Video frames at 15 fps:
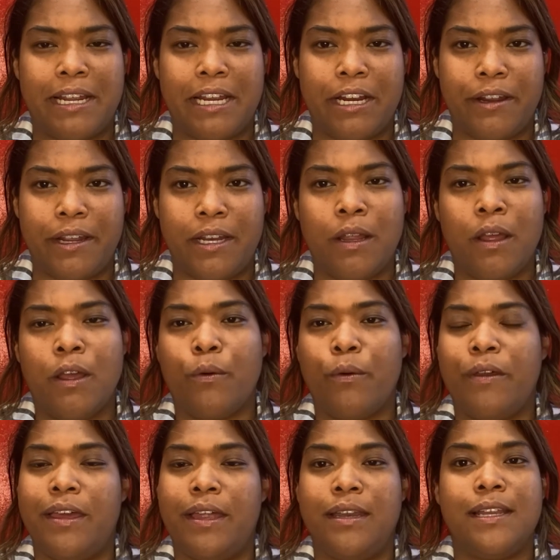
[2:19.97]
hearing
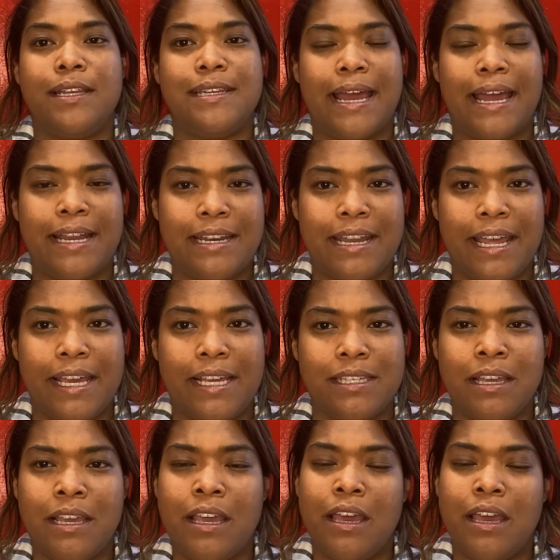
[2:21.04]
within 10 days,